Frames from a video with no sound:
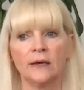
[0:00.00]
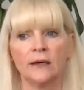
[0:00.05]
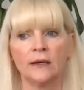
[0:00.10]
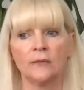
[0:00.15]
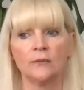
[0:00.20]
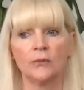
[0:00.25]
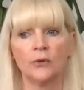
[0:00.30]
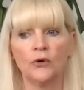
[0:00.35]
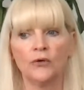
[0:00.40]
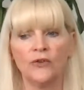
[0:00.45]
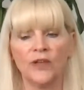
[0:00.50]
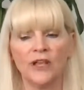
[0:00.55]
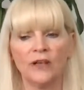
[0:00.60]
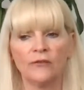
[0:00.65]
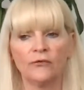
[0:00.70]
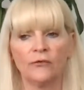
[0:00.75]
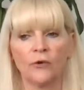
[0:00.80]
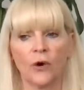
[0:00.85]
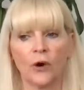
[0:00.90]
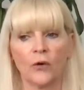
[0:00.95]

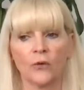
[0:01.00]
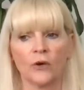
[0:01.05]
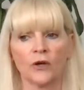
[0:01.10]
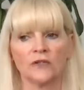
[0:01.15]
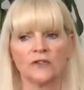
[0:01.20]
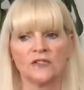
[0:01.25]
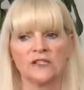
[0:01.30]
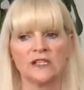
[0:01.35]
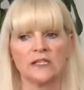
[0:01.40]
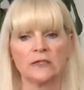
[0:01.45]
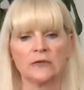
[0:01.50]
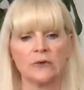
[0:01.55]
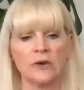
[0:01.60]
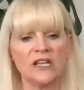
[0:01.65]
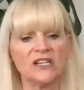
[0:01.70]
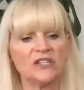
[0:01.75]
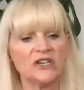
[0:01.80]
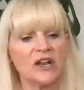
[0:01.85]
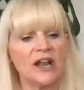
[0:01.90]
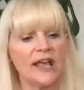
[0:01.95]
moving forward
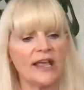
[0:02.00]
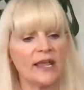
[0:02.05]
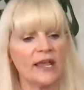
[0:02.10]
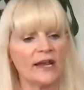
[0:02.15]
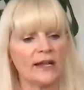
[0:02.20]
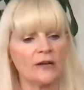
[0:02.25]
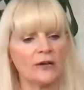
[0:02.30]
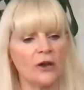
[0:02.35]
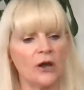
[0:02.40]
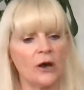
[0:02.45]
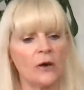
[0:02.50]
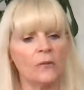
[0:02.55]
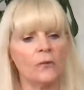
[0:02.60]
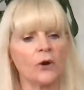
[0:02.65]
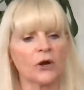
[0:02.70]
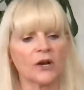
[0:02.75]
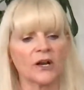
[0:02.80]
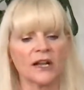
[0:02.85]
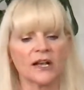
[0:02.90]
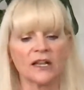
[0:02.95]
situation. I get a no.
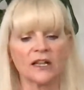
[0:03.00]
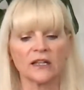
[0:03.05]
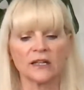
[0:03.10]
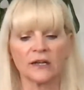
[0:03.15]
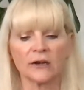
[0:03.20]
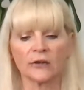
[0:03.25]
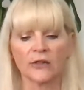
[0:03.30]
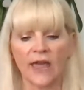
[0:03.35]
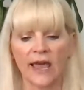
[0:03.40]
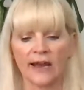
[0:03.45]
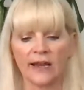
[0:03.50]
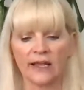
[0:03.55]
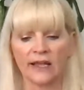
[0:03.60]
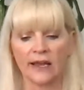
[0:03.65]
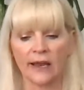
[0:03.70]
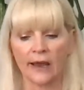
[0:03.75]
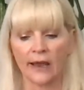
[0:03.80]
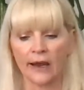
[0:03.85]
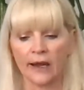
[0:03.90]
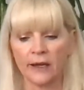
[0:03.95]
We're gonna clear that
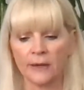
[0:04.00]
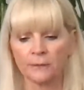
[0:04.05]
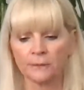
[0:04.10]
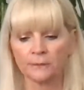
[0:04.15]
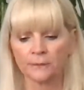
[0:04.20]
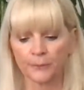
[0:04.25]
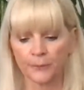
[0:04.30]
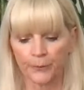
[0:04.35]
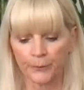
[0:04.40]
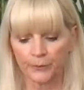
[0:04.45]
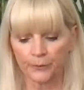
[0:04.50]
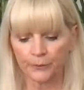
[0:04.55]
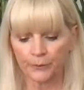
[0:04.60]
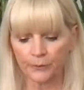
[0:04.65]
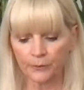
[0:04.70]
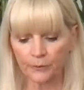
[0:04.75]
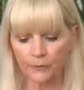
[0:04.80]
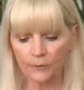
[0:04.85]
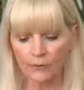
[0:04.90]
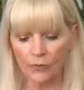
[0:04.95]
again.
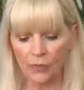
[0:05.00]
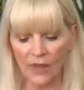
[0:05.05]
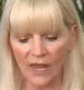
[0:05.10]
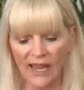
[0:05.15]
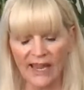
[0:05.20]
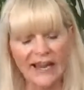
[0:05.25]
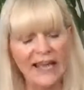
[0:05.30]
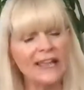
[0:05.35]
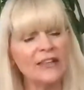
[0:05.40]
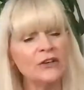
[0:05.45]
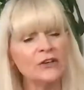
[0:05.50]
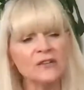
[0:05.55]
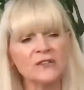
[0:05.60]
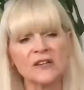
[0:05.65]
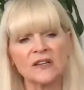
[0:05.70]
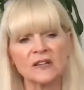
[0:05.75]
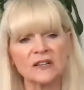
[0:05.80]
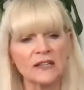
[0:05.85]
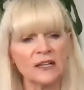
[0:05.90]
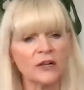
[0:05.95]
And I used
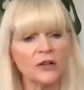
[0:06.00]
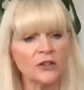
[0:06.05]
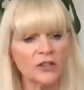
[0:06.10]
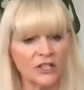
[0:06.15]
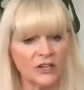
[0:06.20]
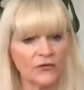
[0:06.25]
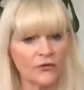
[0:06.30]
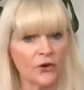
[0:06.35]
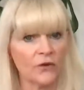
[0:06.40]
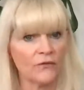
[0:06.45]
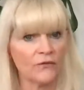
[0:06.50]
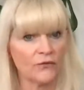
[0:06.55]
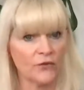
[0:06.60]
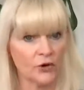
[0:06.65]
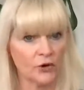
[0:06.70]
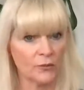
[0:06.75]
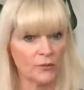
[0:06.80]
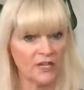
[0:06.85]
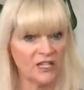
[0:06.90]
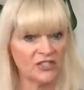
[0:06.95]
a little different
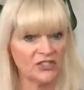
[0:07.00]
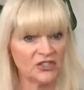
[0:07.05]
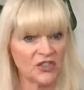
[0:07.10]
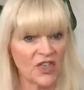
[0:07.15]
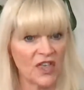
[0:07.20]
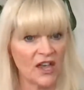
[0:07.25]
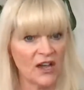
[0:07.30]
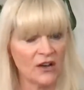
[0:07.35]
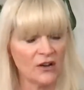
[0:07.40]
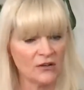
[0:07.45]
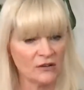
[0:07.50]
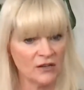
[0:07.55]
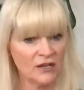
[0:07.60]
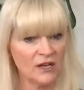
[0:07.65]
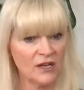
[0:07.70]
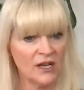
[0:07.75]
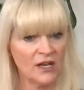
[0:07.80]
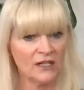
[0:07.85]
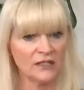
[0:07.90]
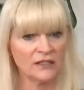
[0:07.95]
verbiage there
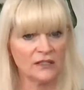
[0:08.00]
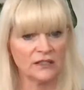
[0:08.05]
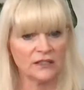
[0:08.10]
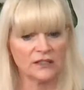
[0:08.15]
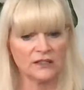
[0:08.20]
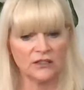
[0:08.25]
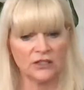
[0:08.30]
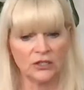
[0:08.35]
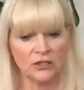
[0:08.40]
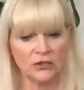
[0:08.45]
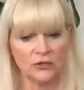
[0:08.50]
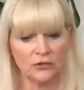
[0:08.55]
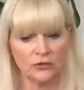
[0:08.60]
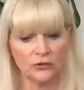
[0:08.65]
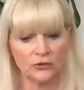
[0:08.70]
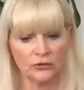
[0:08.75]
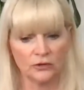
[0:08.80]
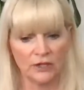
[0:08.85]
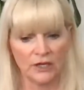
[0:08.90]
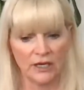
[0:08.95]
just
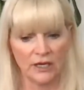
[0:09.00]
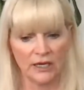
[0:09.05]
to